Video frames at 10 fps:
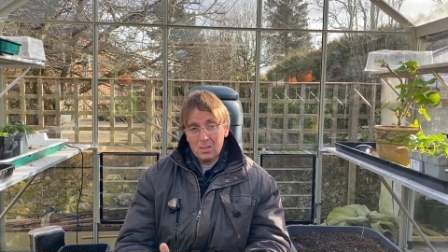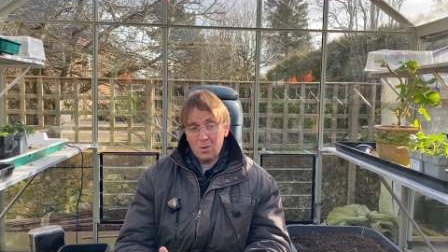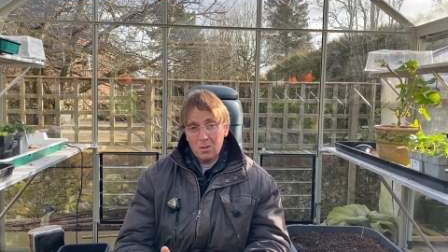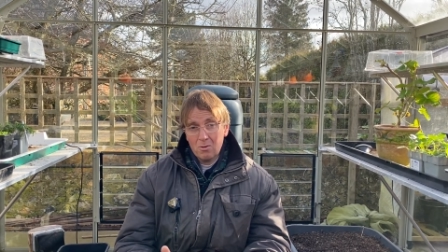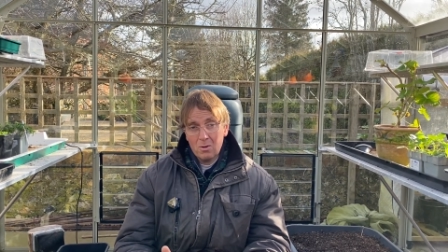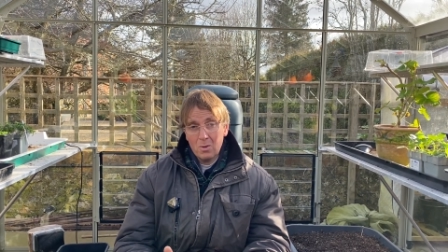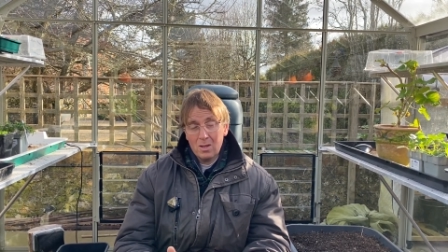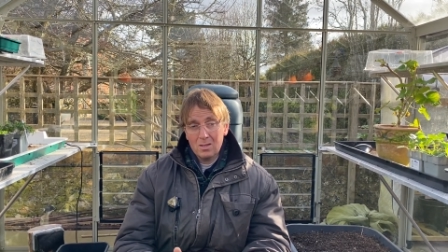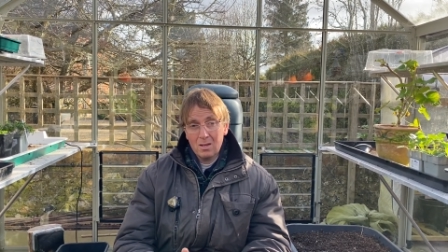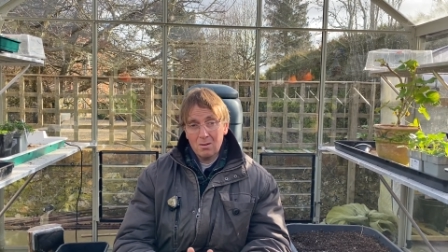two or three
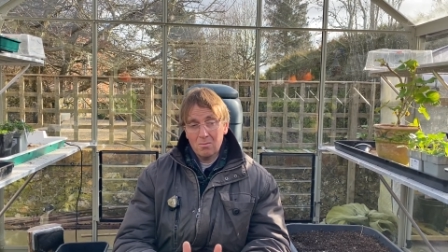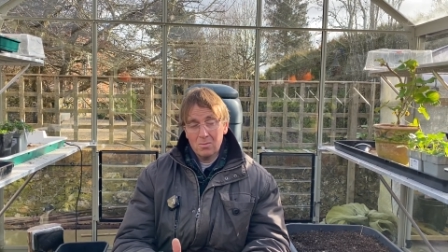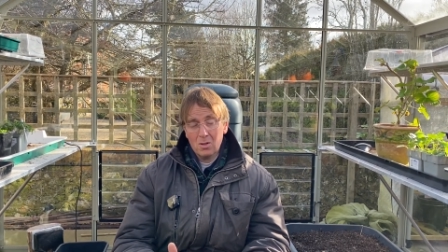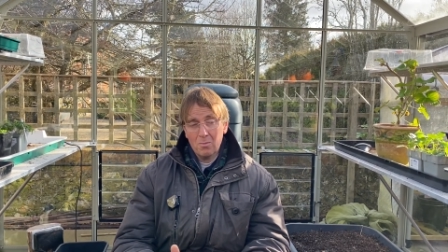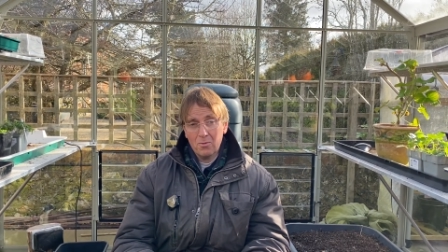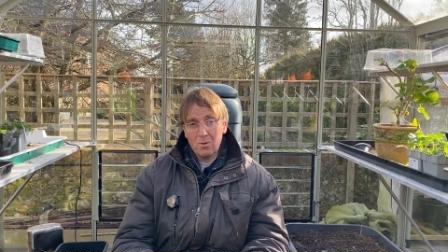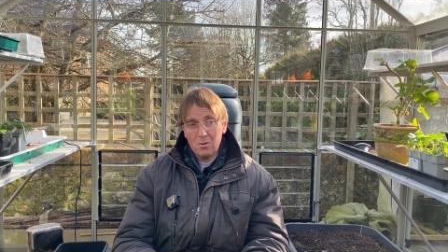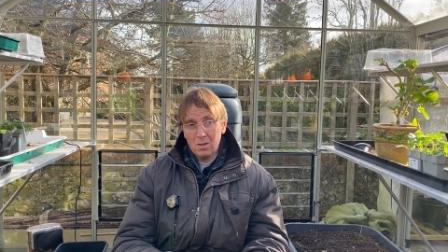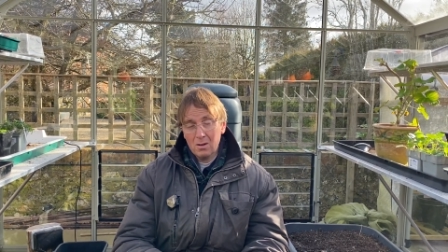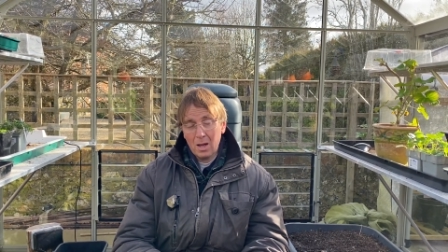weeks in top fruit
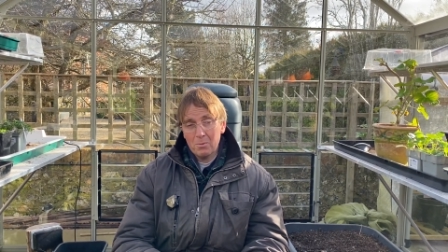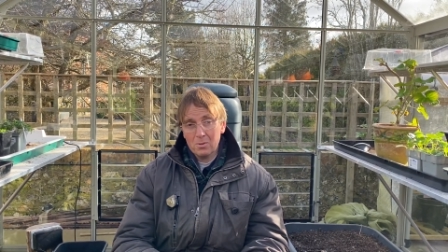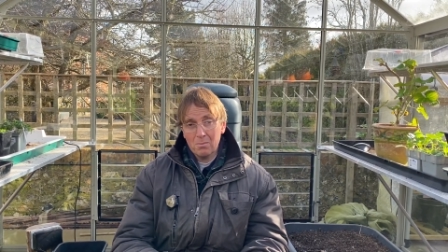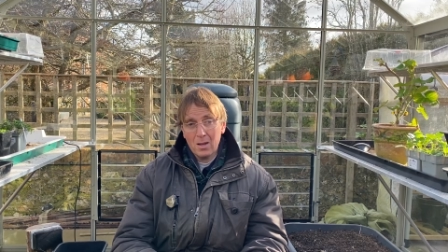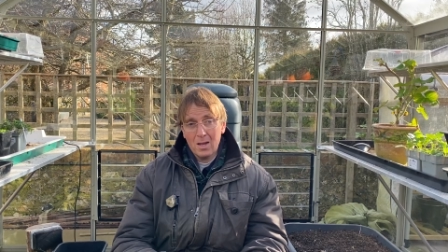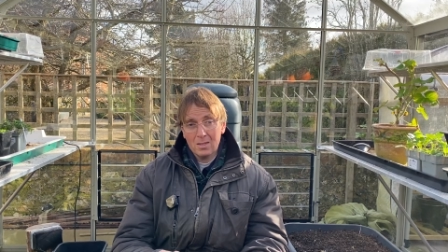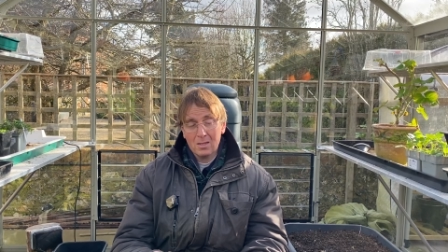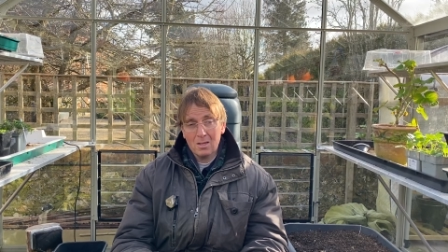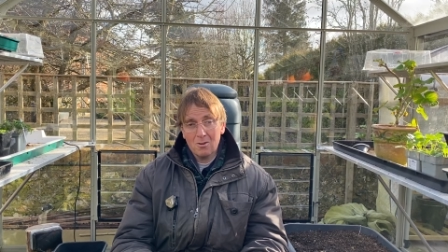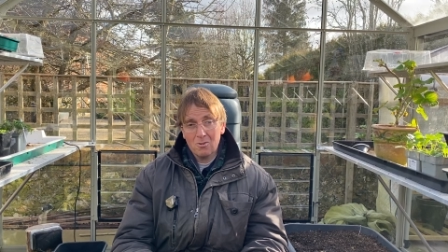and apples and pears,
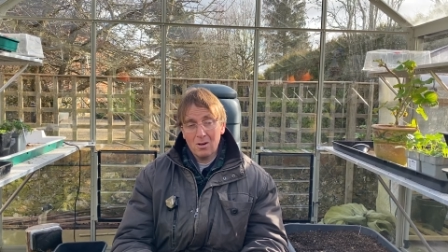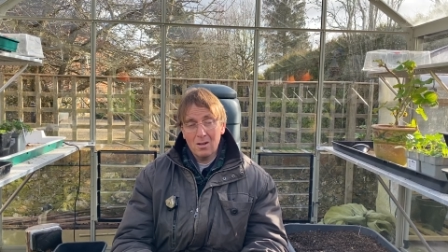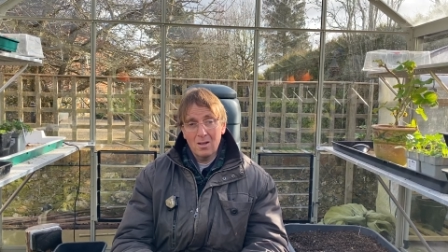etc.,